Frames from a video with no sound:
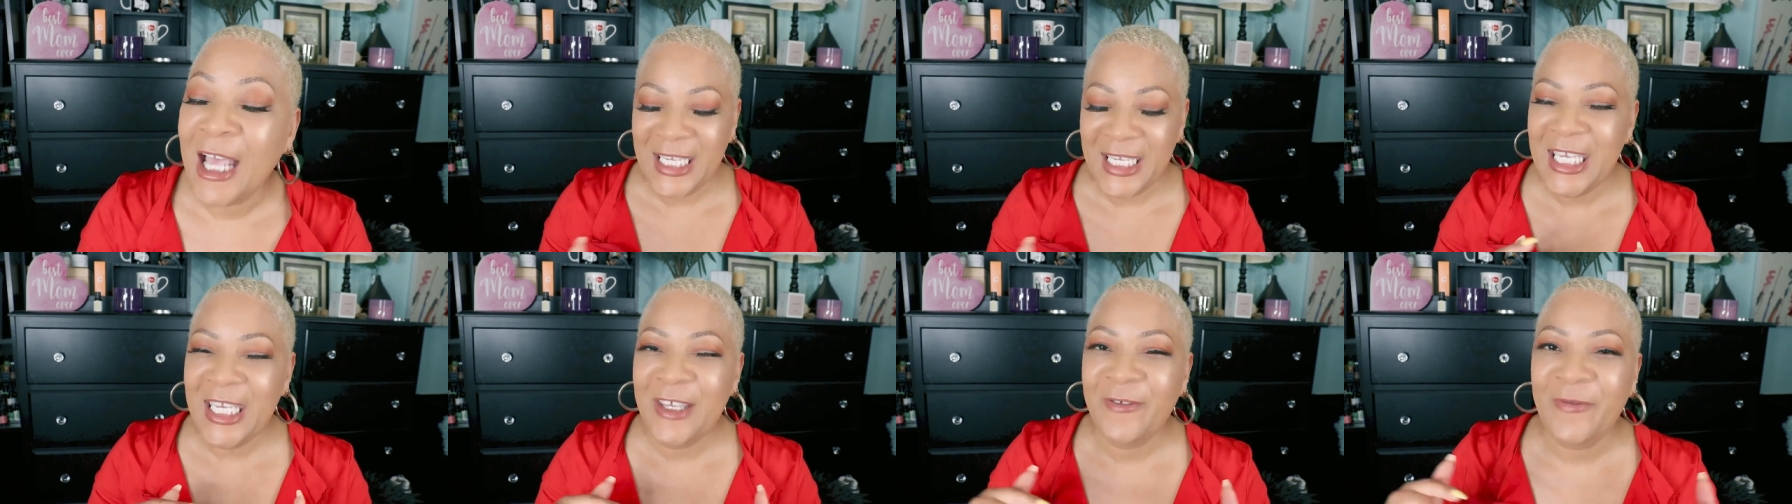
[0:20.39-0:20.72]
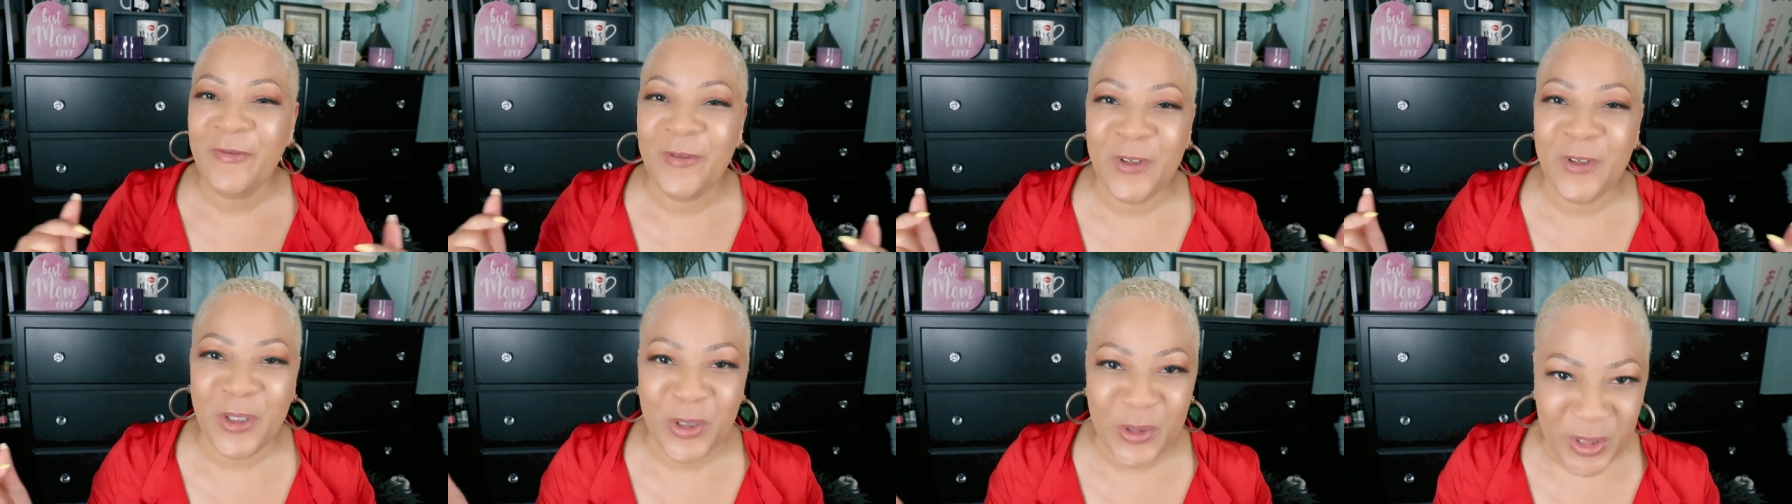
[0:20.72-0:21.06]

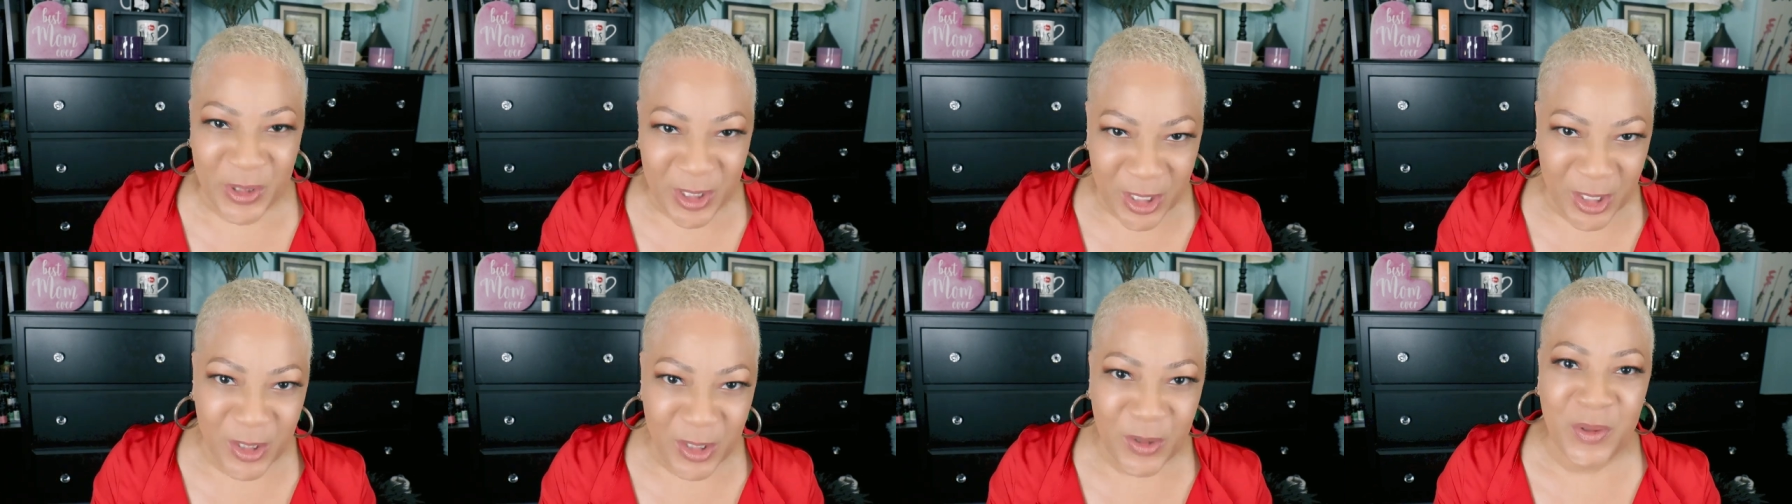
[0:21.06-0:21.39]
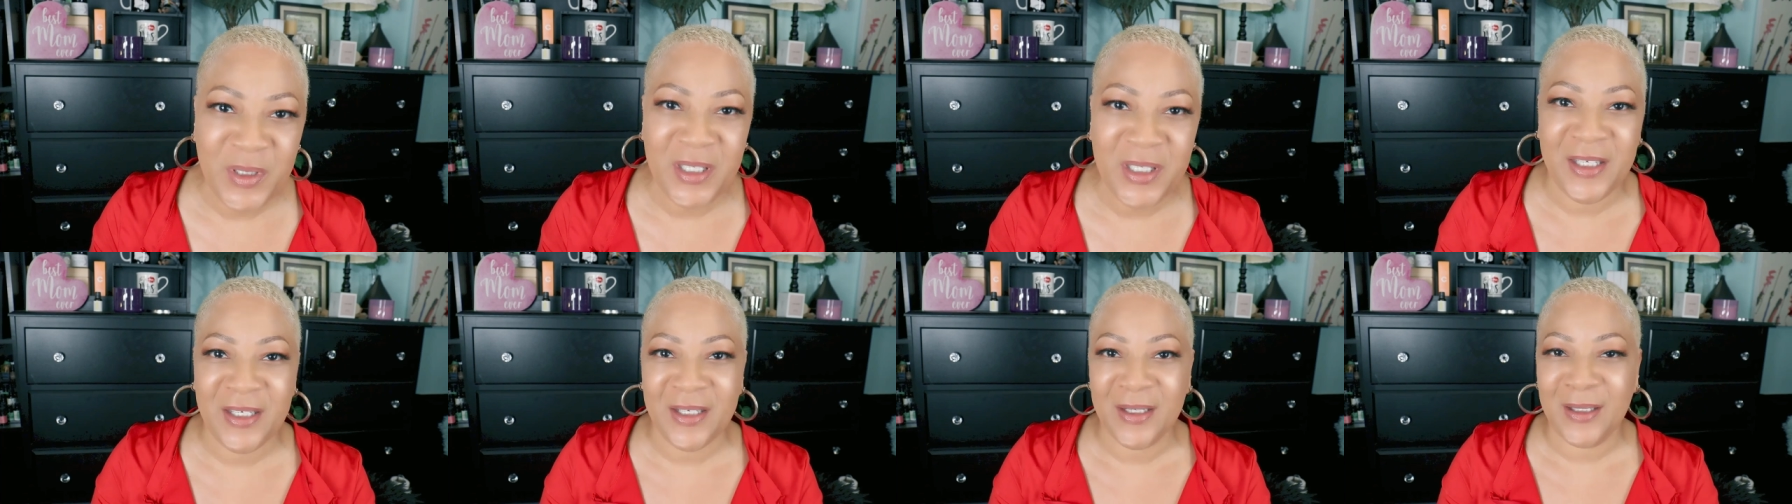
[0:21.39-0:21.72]
If you're new
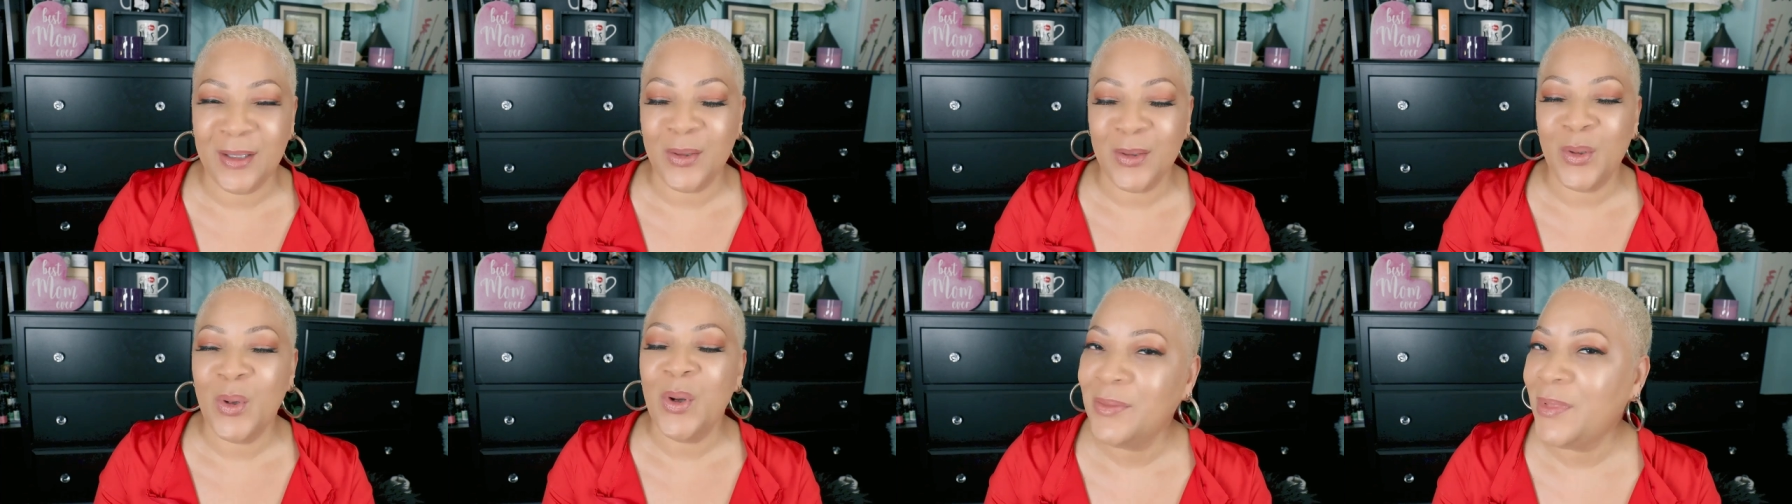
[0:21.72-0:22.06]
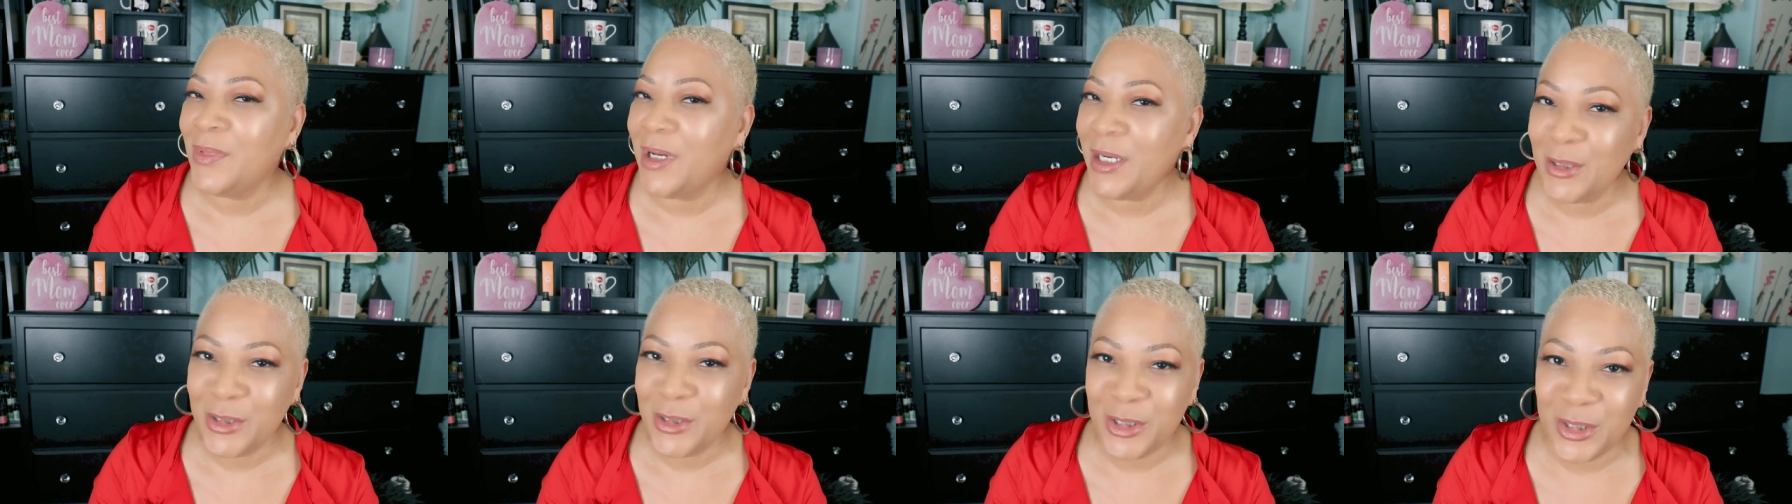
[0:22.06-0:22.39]
here,
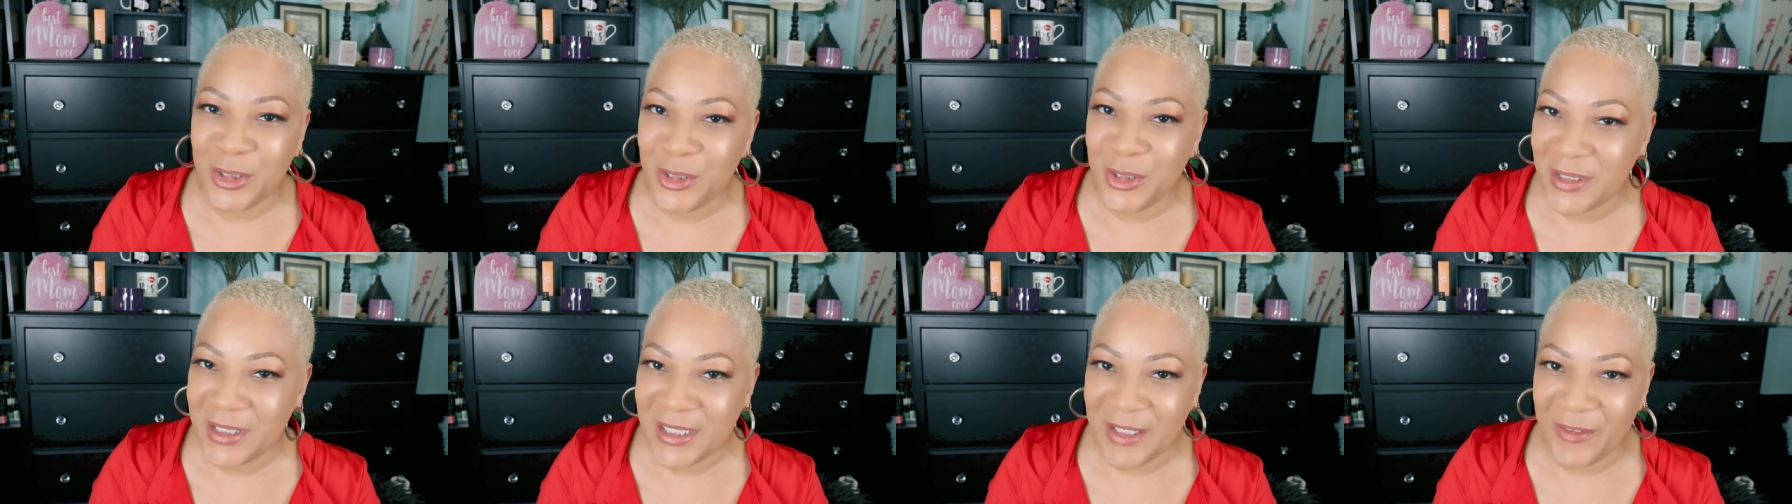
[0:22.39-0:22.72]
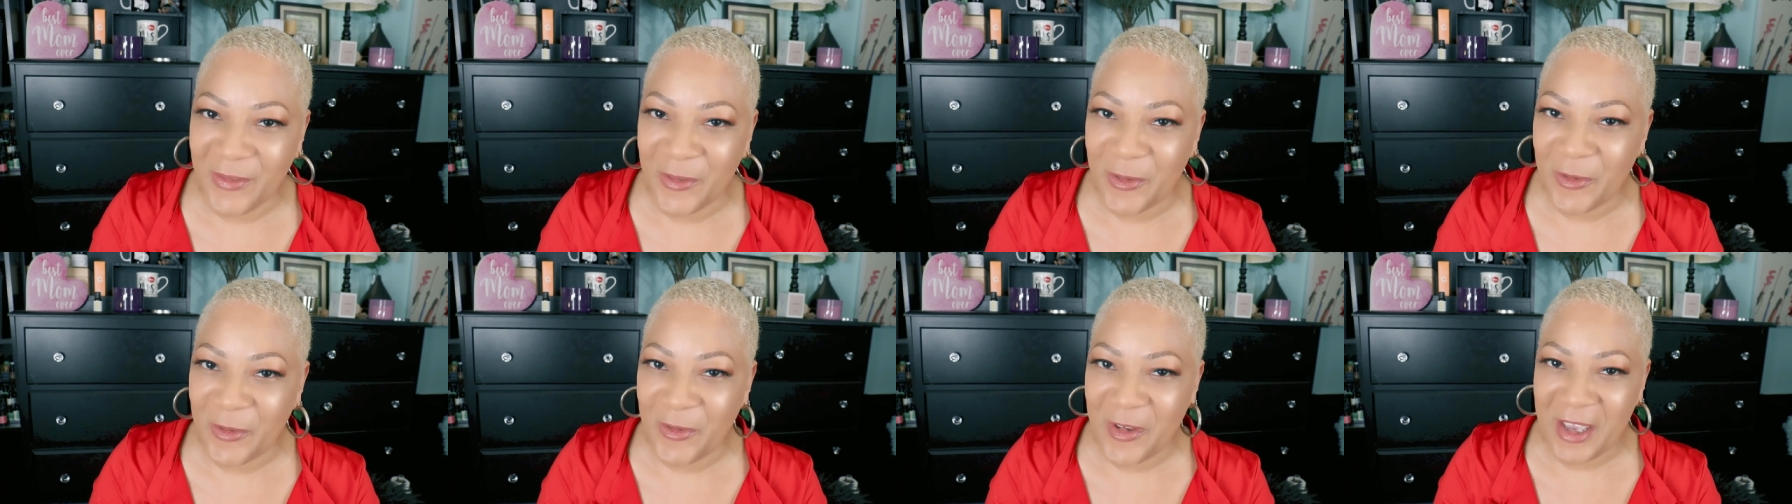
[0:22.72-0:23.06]
why don't you do
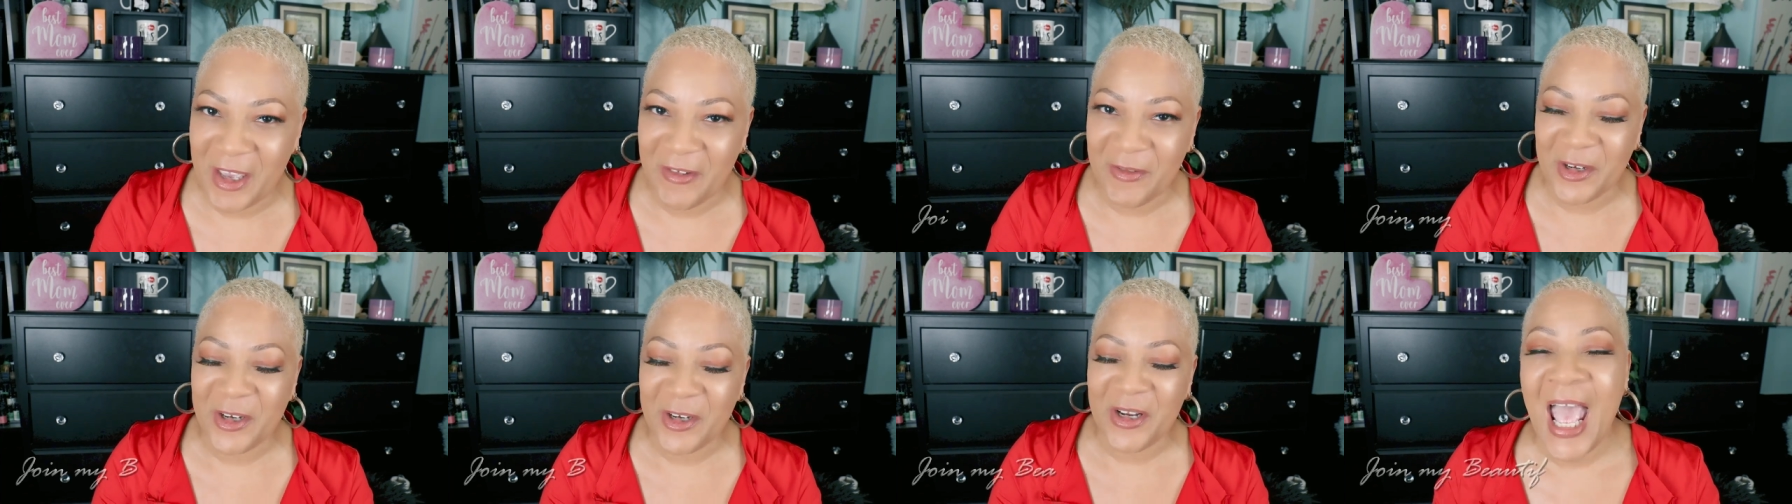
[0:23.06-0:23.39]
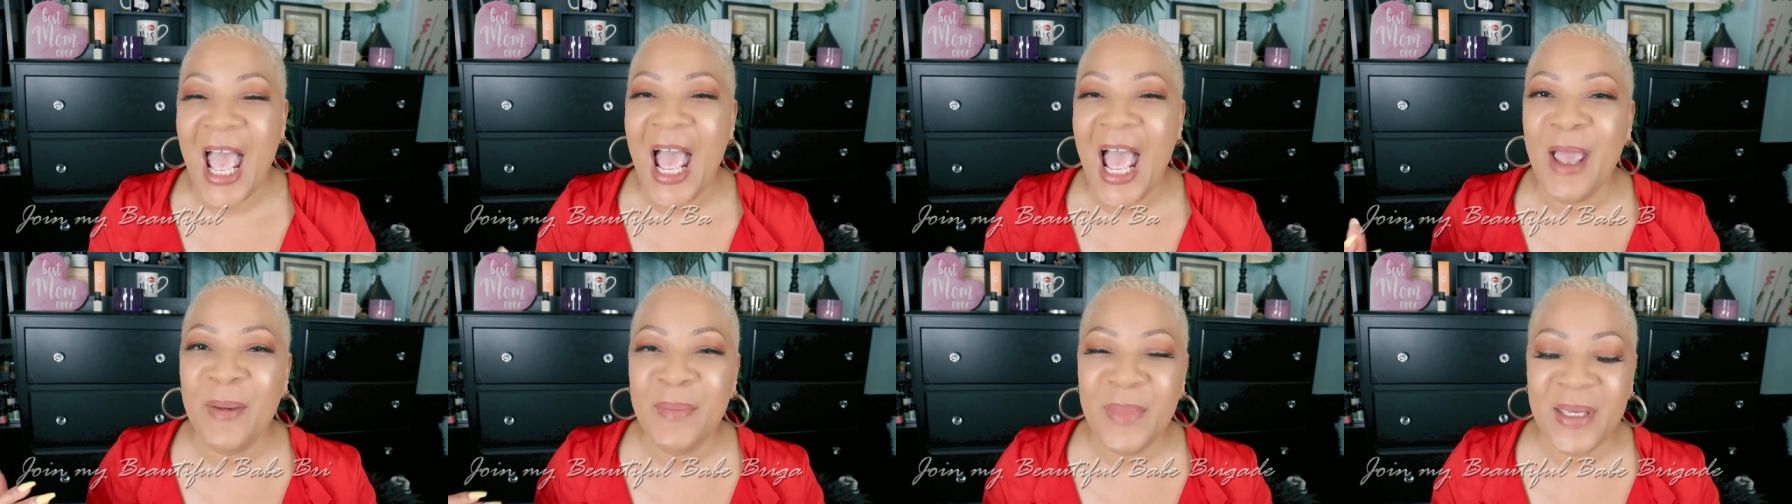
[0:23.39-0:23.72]
yourself a favor
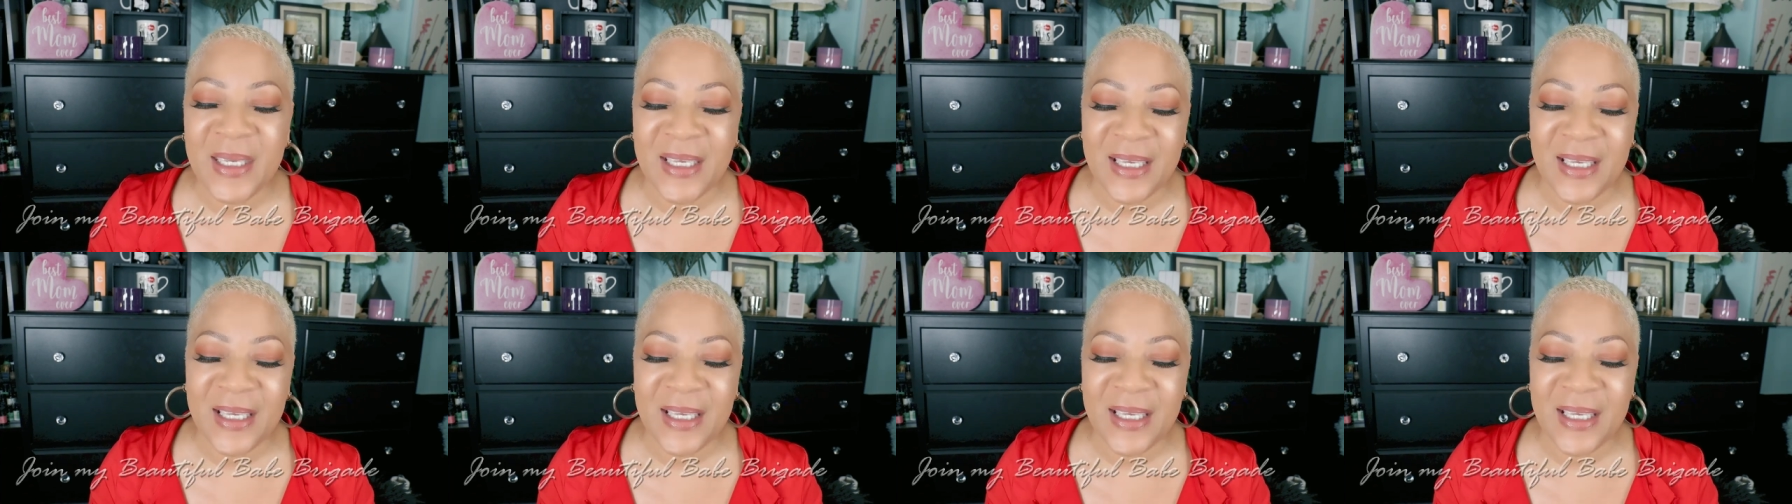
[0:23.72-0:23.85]
and